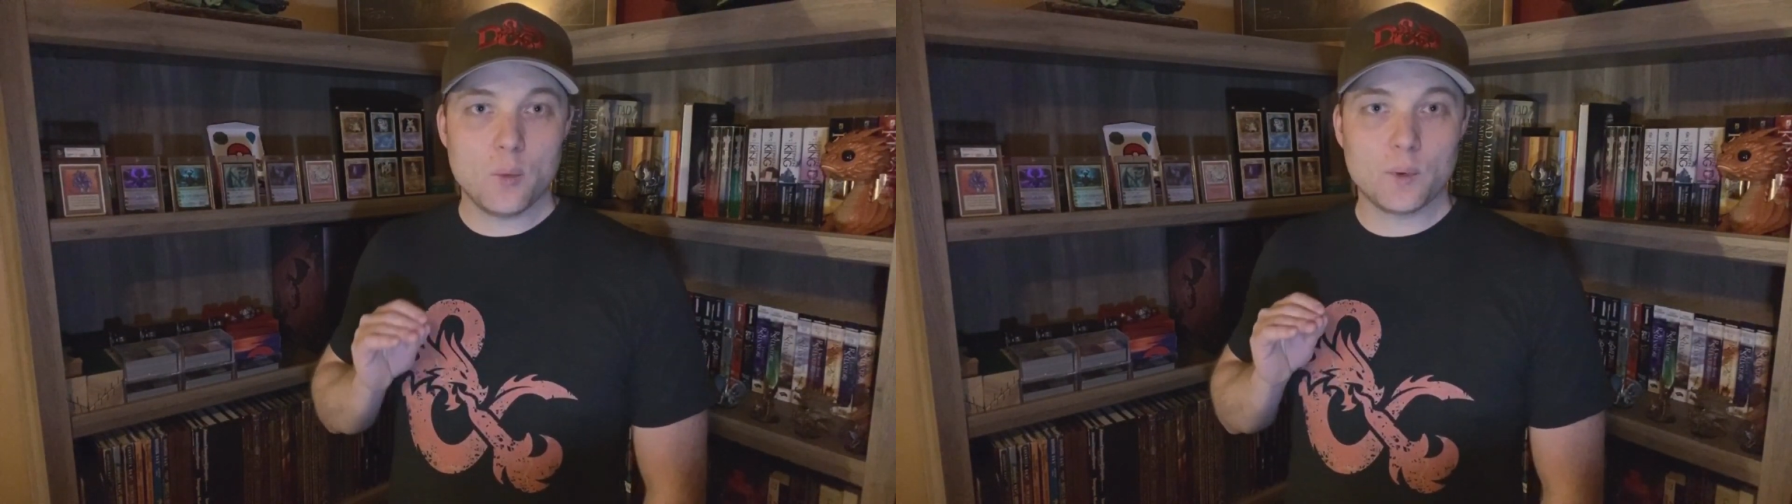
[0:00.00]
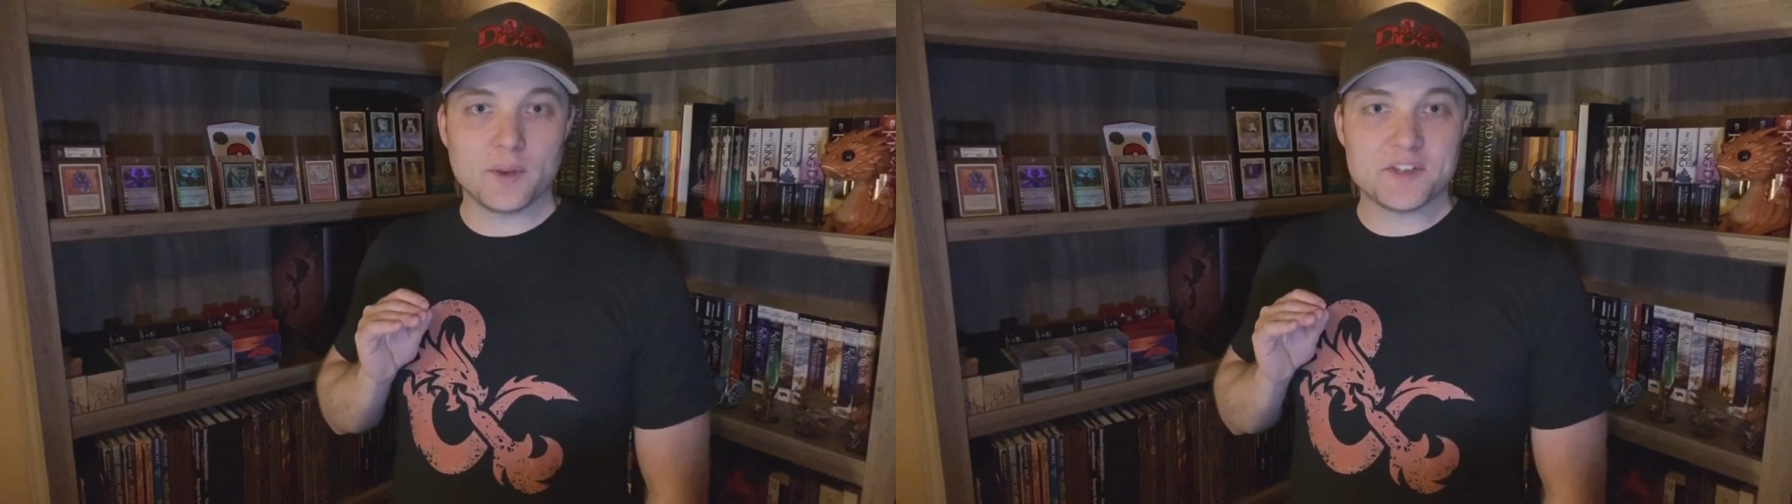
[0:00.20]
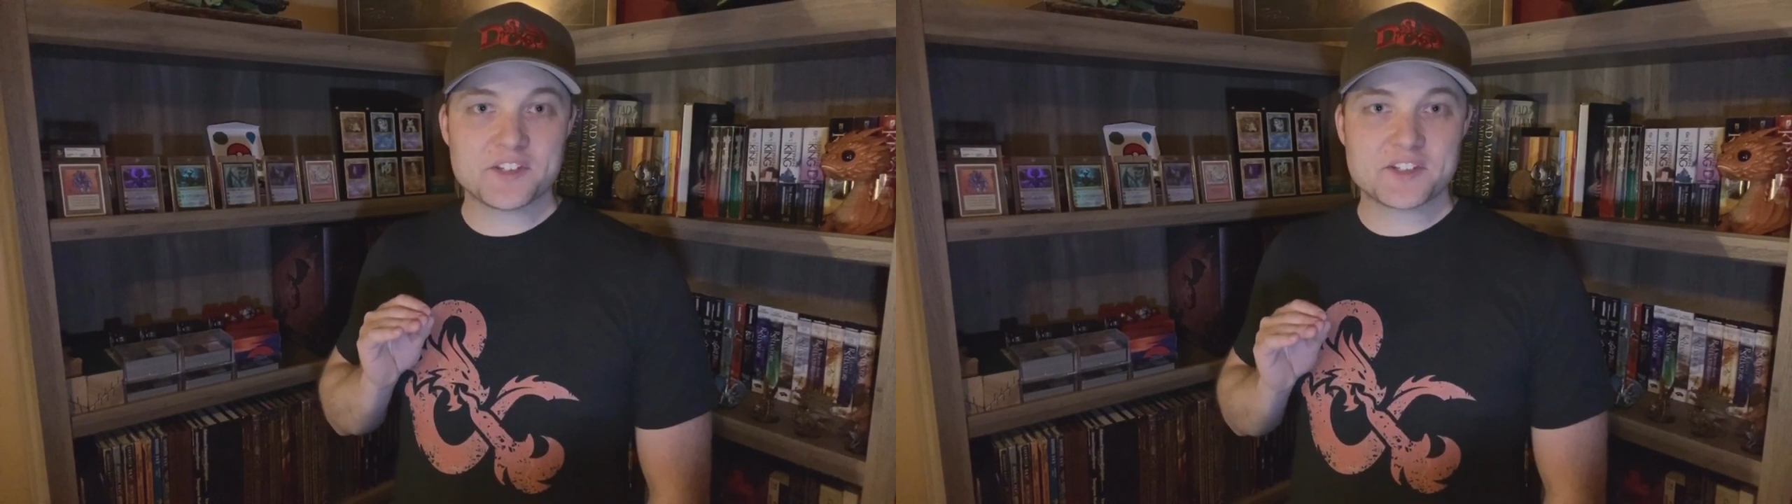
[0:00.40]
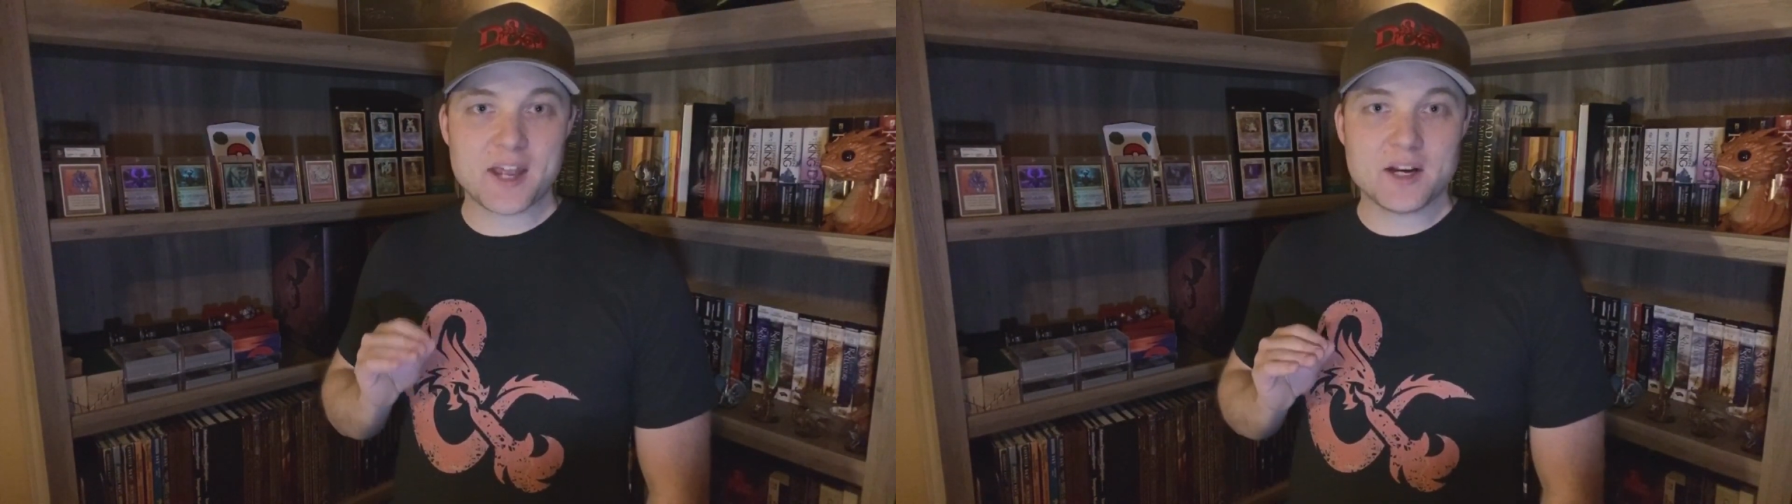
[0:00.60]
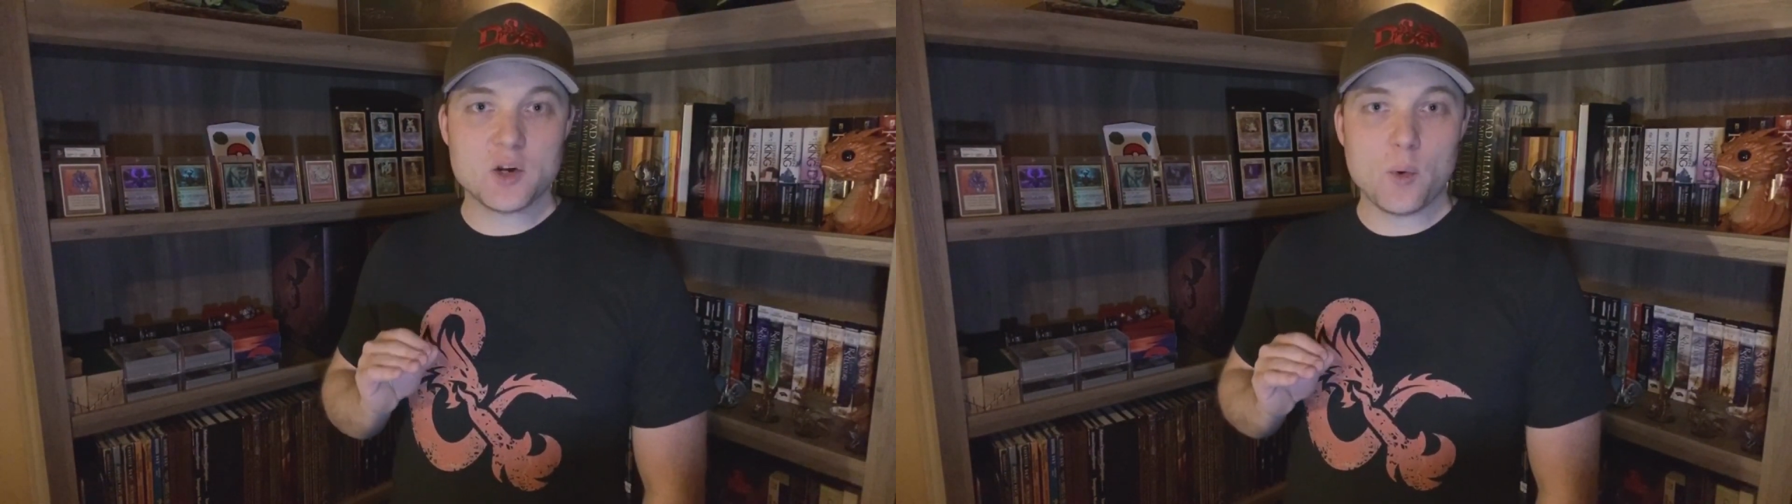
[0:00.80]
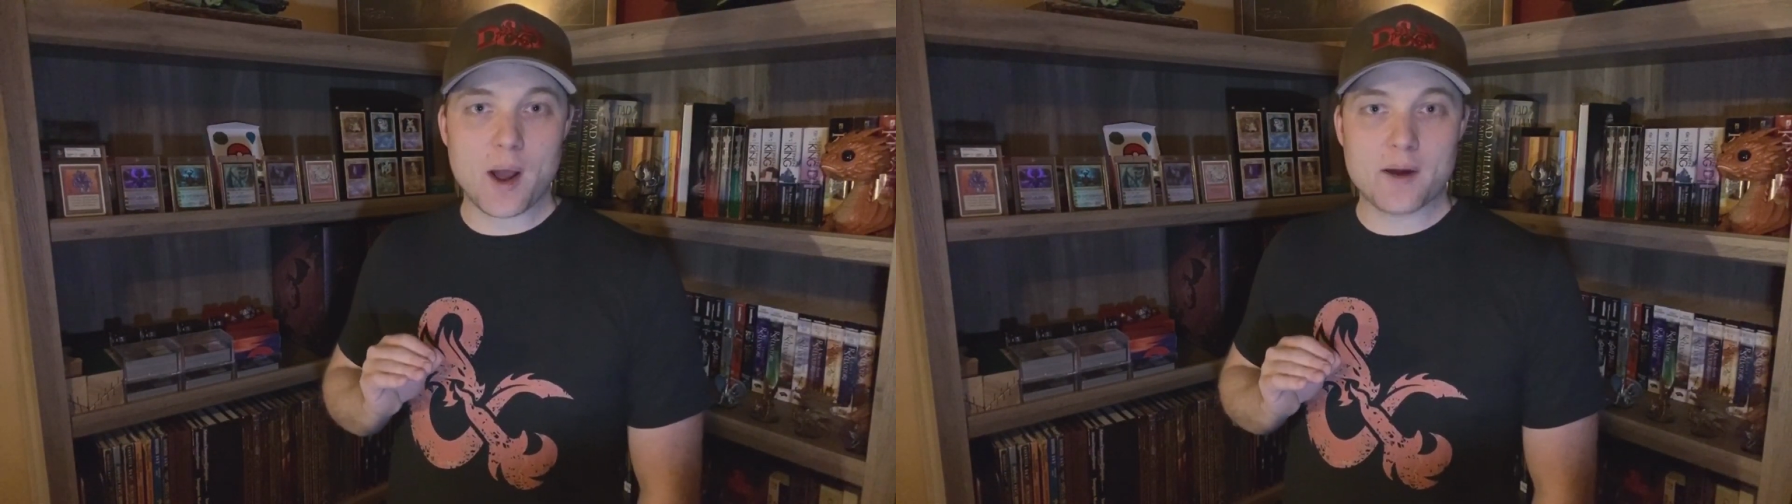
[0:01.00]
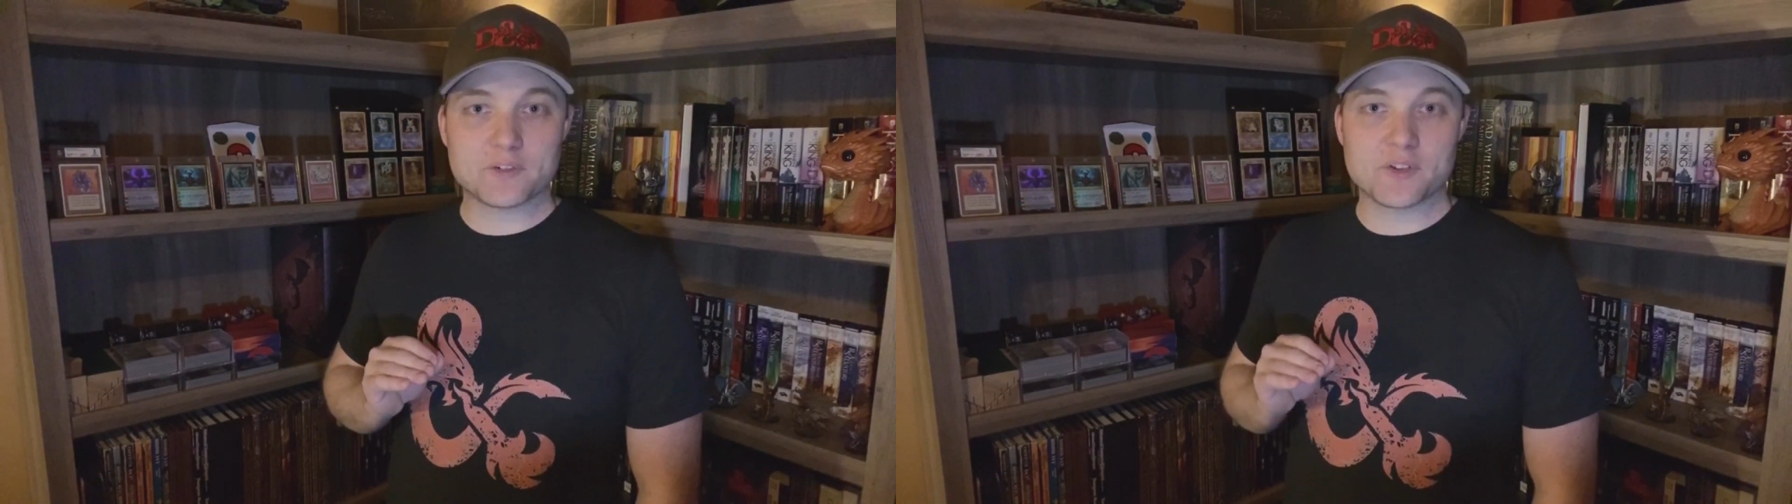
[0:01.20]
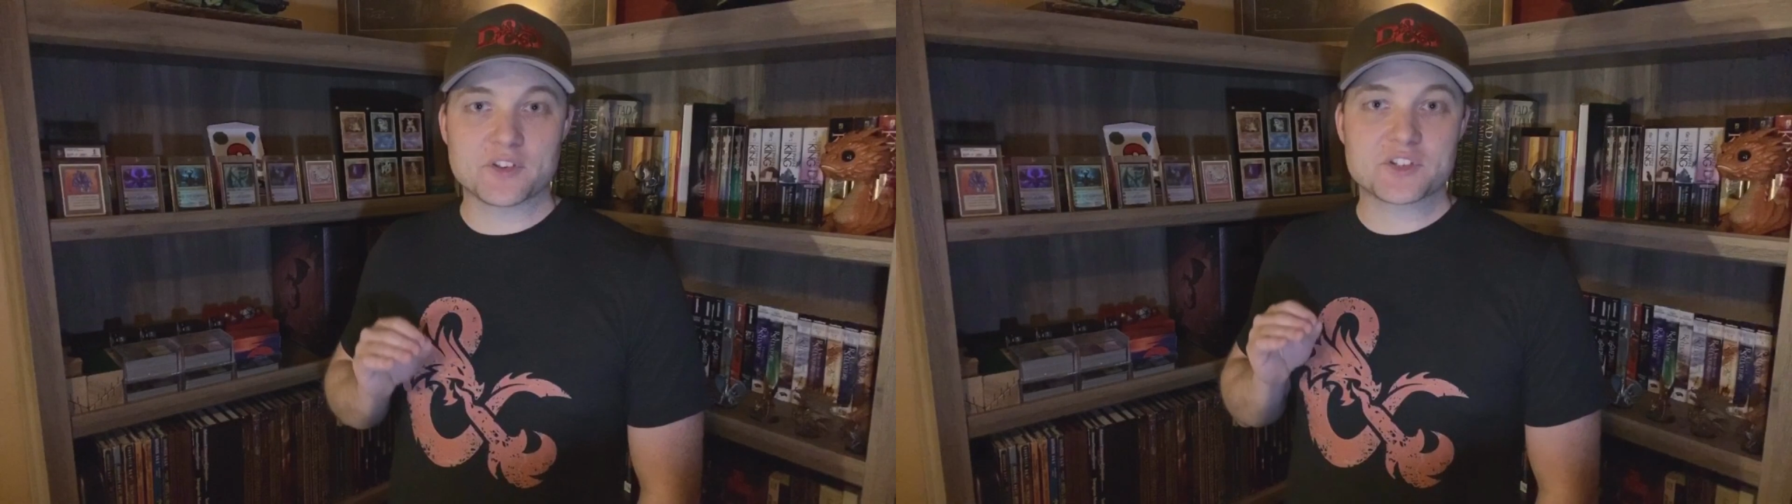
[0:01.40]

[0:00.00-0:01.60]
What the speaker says: will instead go after the